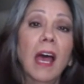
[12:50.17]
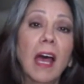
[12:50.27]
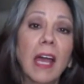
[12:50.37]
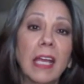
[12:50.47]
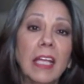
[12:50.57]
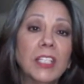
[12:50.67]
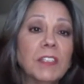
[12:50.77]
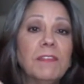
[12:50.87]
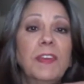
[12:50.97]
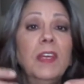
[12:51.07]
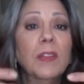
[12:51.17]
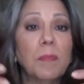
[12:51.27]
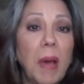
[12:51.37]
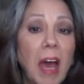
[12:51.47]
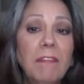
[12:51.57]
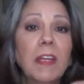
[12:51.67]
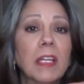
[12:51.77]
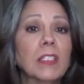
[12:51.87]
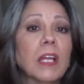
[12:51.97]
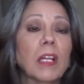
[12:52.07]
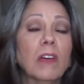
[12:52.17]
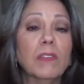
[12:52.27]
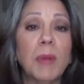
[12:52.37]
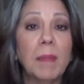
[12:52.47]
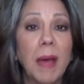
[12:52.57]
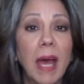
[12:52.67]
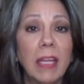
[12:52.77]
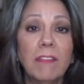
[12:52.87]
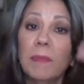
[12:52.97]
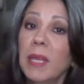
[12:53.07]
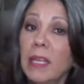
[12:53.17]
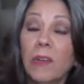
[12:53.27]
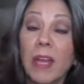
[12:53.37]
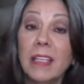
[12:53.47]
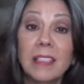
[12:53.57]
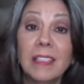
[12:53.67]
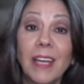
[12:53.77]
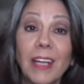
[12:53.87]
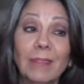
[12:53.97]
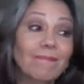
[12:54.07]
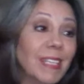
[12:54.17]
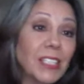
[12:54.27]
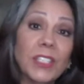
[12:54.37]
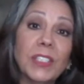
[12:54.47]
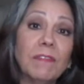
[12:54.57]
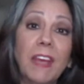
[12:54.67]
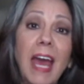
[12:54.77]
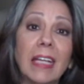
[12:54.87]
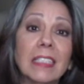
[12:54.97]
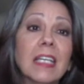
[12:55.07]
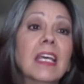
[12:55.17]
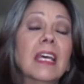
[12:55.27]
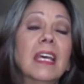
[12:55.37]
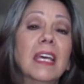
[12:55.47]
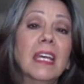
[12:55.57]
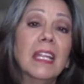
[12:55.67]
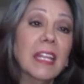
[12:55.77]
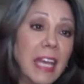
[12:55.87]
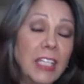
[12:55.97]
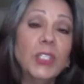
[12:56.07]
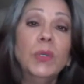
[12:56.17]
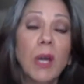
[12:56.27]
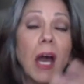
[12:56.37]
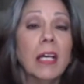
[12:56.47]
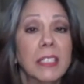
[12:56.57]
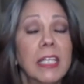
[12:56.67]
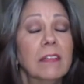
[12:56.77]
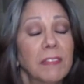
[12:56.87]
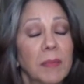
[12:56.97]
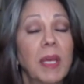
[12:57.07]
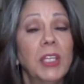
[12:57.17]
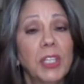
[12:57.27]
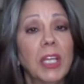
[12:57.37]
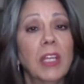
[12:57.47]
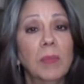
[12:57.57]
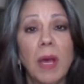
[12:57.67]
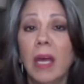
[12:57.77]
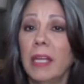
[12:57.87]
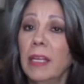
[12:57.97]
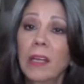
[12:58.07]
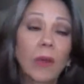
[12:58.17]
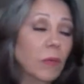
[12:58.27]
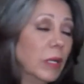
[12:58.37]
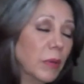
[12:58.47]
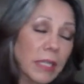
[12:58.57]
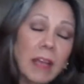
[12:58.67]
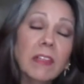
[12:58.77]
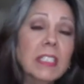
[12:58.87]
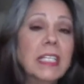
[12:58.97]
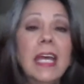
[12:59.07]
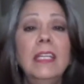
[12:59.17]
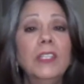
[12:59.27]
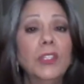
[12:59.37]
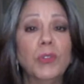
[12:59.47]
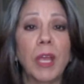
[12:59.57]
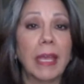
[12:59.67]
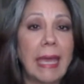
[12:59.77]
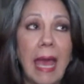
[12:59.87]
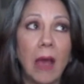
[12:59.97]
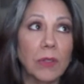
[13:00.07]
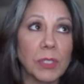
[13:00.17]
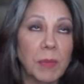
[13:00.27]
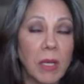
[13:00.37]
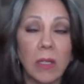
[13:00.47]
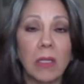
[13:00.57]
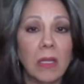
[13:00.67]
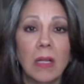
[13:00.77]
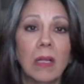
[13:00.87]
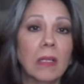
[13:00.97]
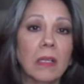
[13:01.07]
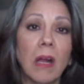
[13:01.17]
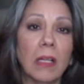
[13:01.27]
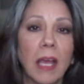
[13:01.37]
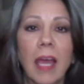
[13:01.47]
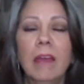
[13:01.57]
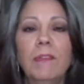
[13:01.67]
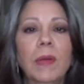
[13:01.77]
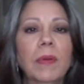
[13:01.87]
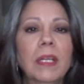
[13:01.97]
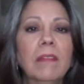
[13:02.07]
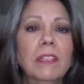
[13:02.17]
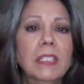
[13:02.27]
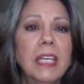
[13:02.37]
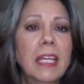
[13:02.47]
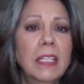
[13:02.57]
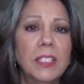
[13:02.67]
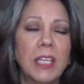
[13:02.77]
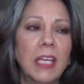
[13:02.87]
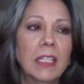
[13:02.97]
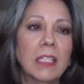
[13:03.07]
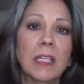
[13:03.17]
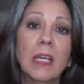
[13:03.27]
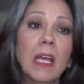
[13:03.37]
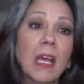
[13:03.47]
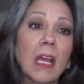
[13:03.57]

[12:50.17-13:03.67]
I just feel the puffiness all over my body from eating grains and dairy. It's just a fact. They do cause inflammation in the body. We were never intended to drink cow's milk all our life. We were never intended to eat the